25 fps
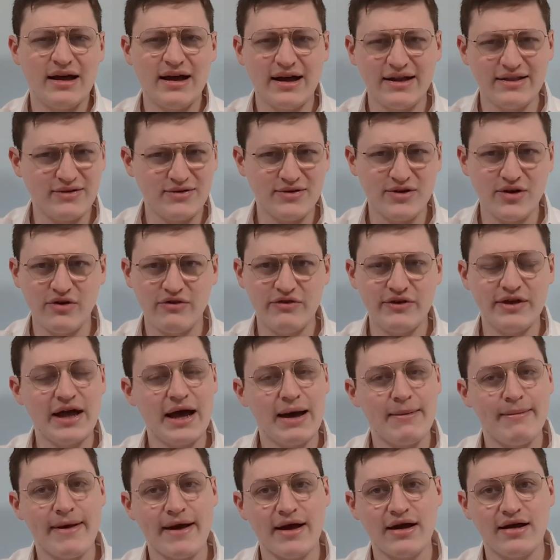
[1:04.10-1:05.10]
I don't know if he
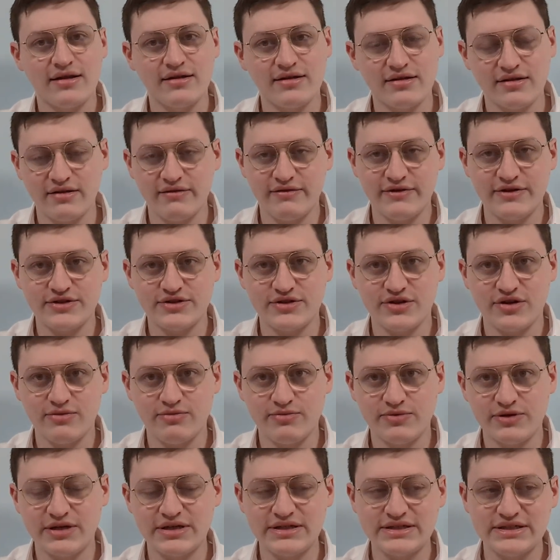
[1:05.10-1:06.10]
got back onto the TV show
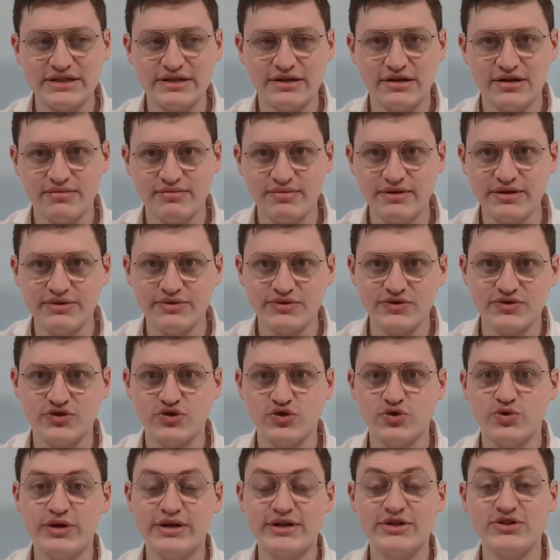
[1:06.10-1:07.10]
because he could be was
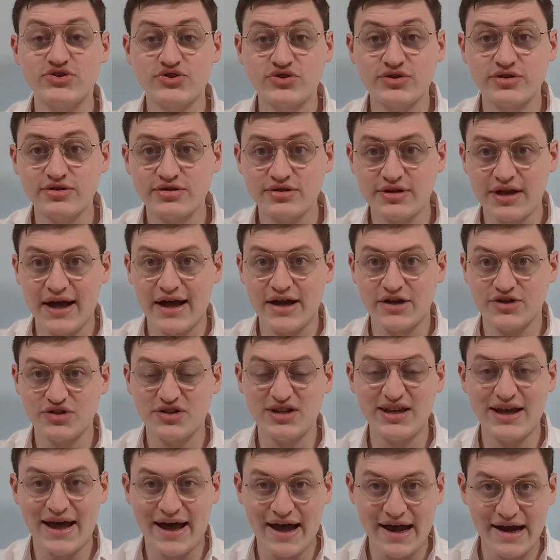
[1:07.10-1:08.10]
too injured to
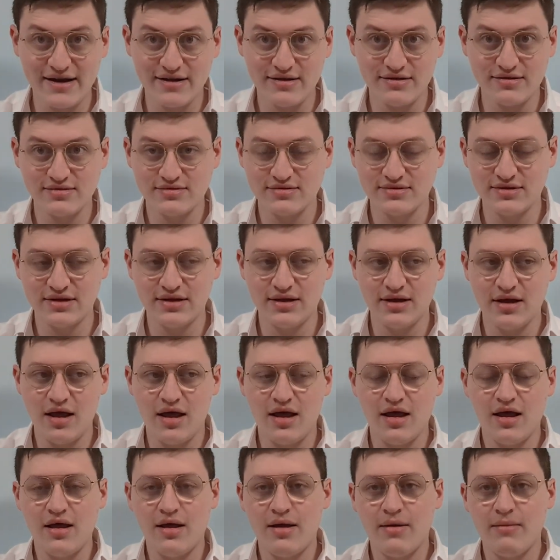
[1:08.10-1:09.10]
actually act.
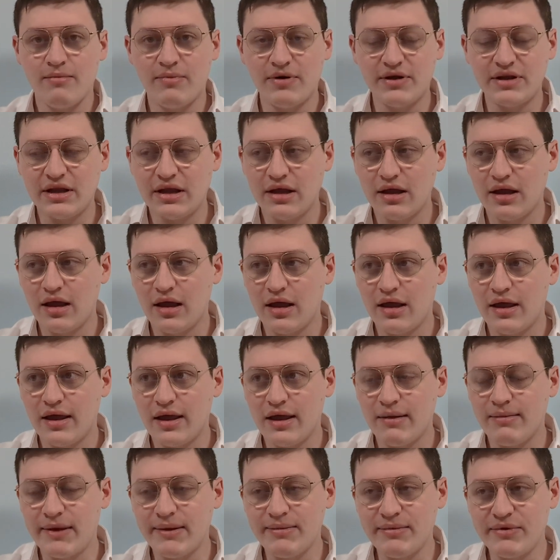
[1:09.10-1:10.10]
But
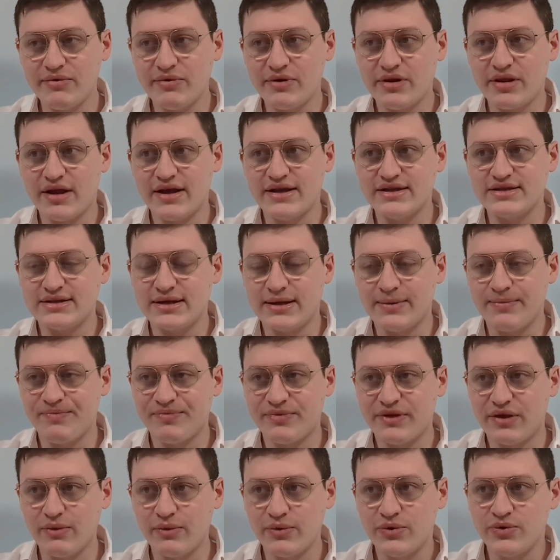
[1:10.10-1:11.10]
it made me realize that
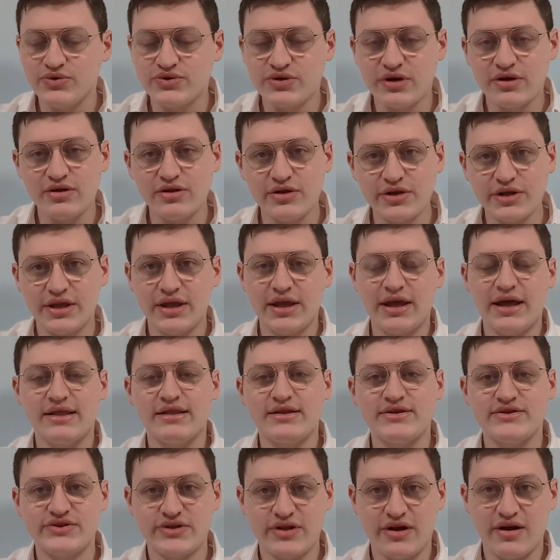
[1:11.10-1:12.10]
when you start looking
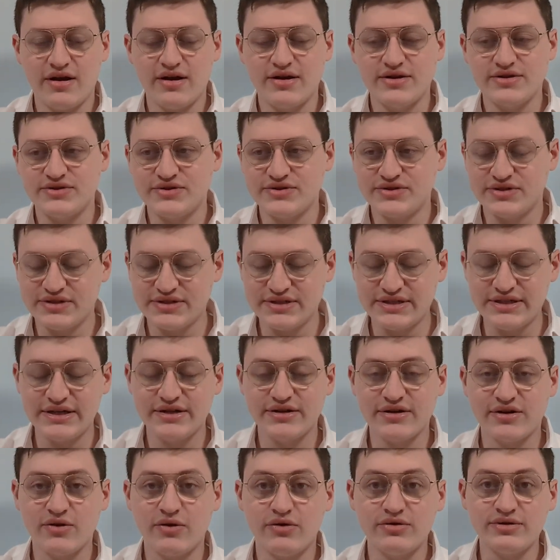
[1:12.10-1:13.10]
at the stars, there's a
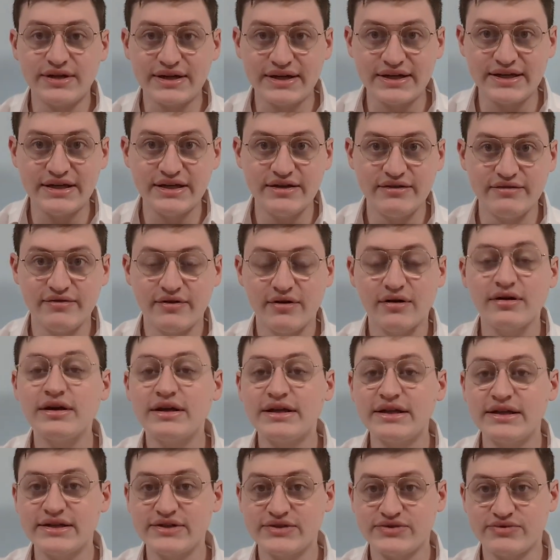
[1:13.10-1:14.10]
singer called Akiva
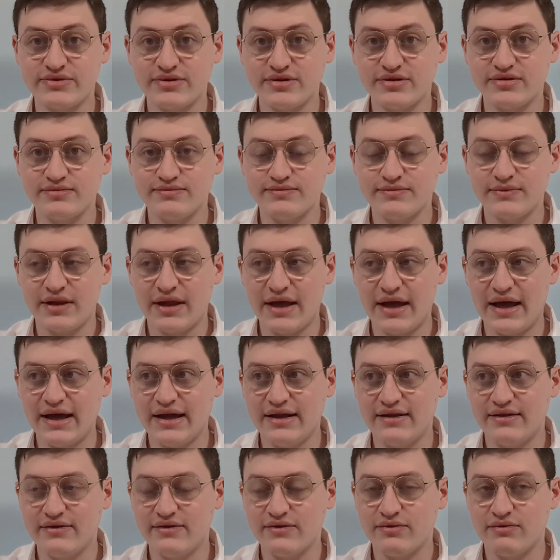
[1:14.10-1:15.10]
in Israel,
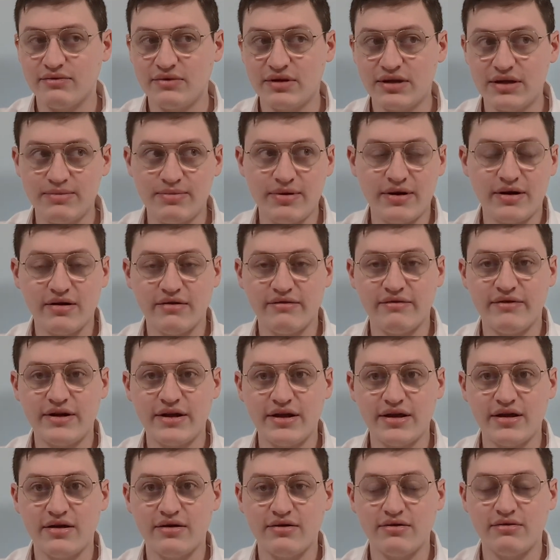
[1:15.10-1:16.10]
and he put out a
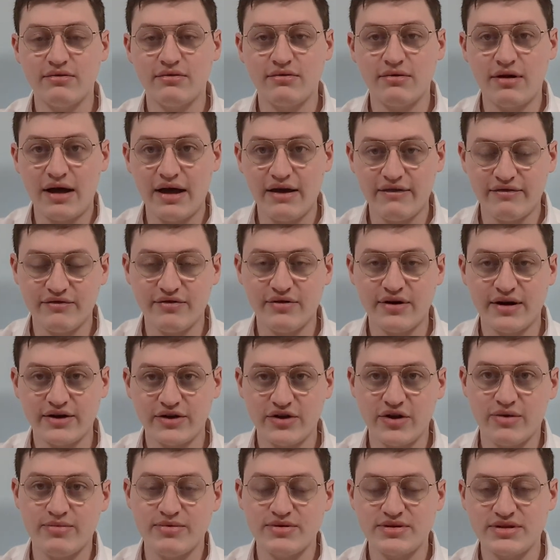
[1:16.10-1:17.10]
video after
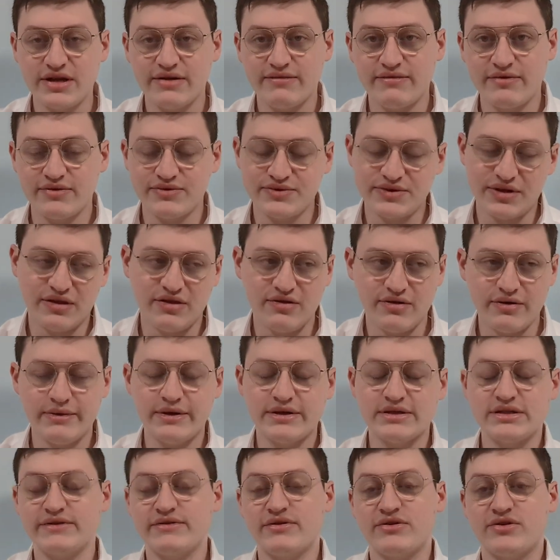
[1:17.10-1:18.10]
October 7th. It was like 3
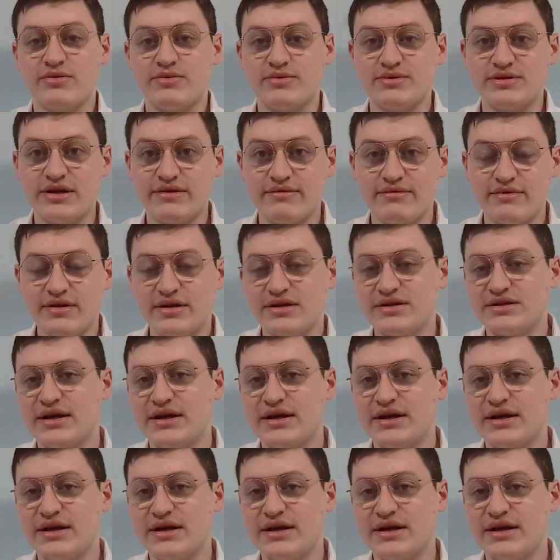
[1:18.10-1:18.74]
weeks after October 7th.